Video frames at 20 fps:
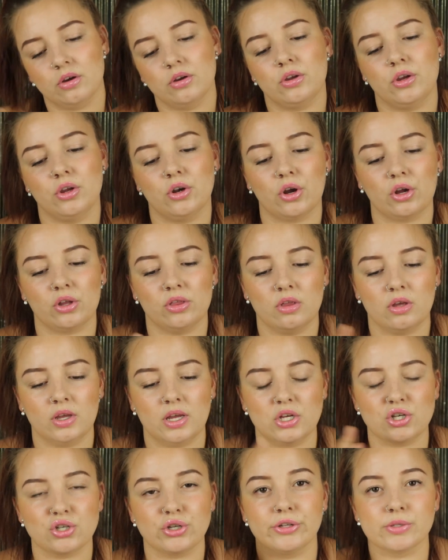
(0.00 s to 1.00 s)
you know,
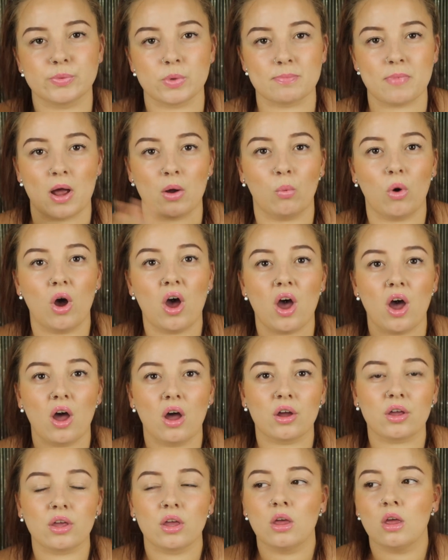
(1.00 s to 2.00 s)
the issues with my
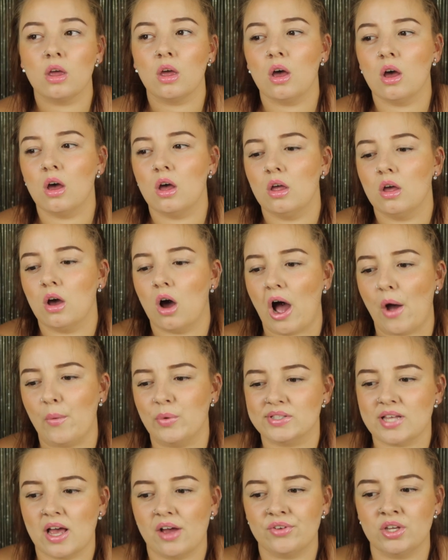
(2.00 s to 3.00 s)
work, I
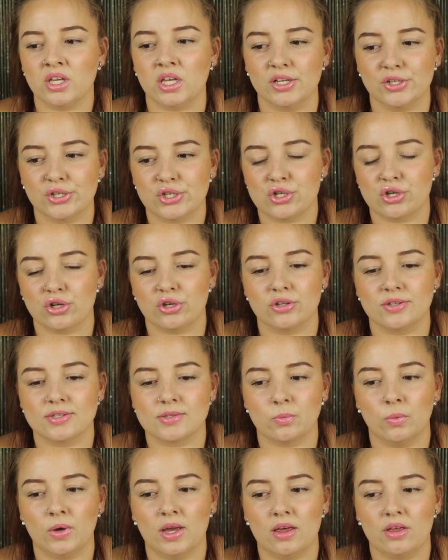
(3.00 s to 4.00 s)
was having
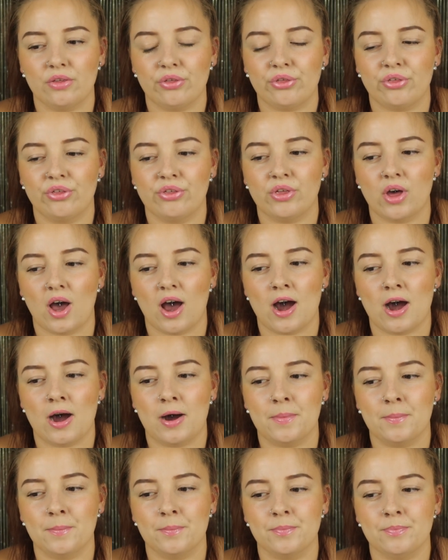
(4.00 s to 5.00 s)
issues with,
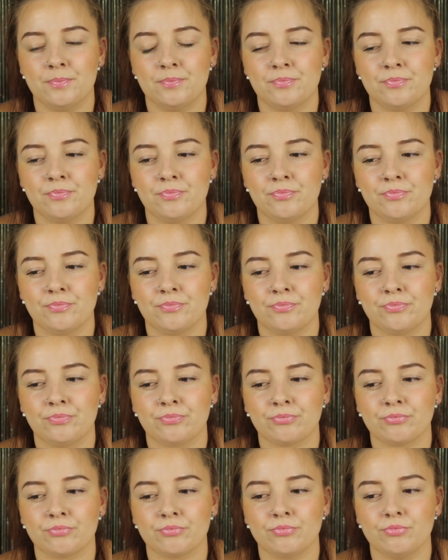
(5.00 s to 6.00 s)

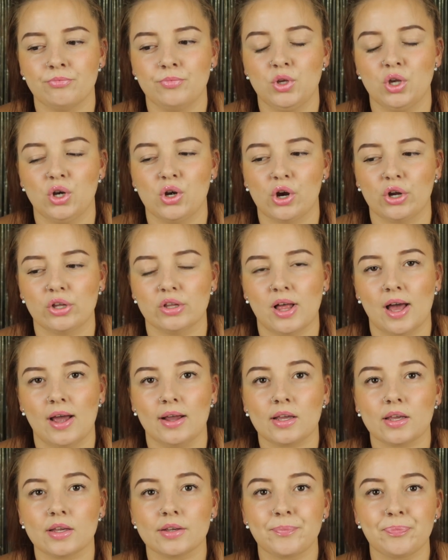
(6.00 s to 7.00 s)
you know,
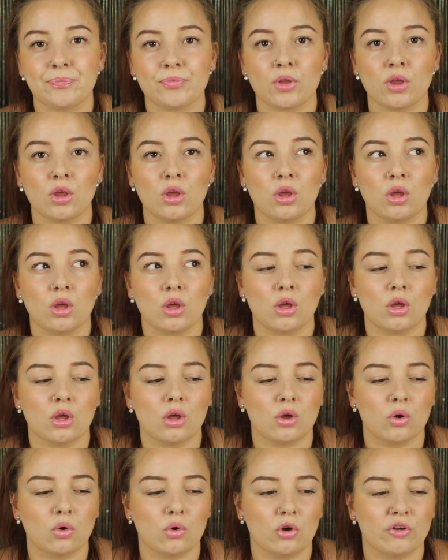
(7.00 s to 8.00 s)
like
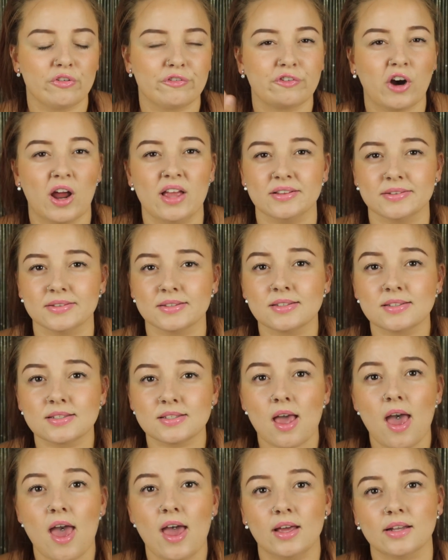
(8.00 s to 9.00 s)
friends,
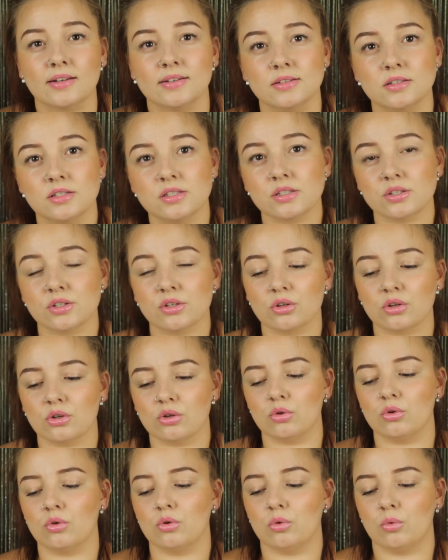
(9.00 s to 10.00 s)
and
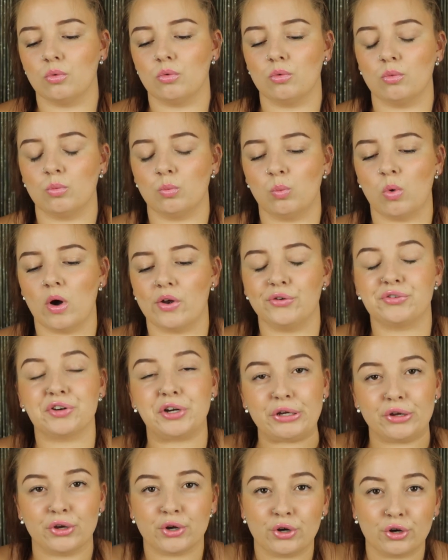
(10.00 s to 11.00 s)

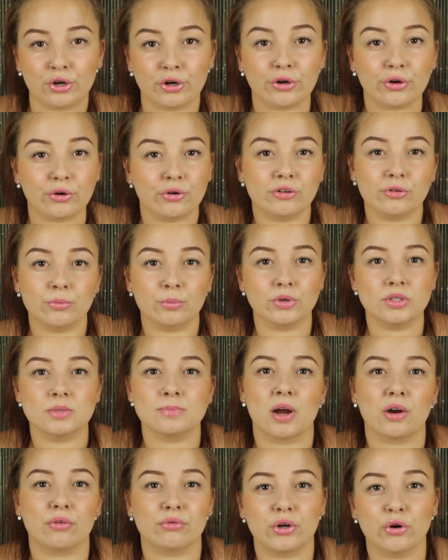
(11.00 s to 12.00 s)
wondering who was
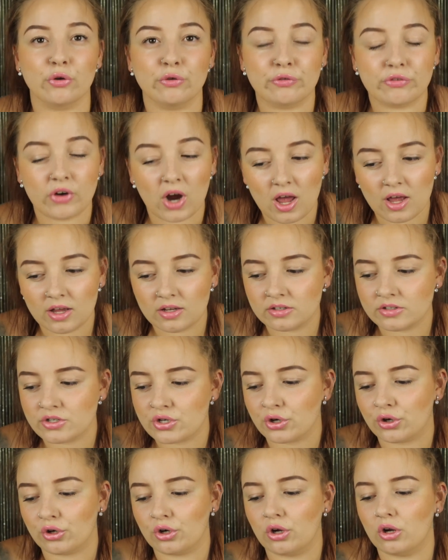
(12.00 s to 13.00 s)
my real friend,
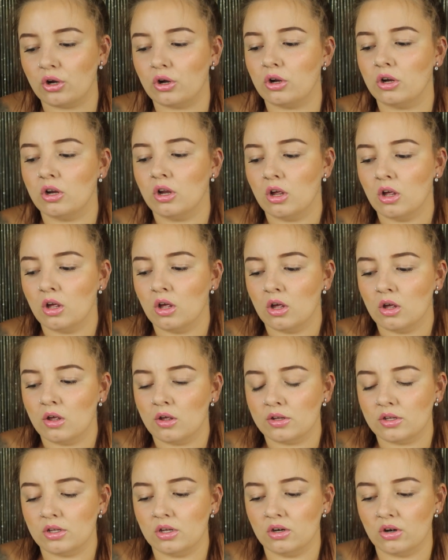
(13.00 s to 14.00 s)
who,
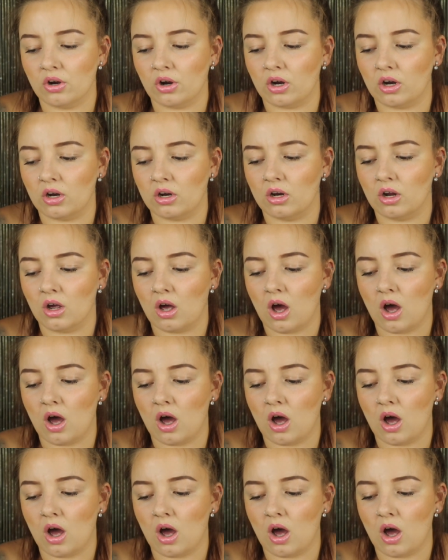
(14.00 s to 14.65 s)
you know,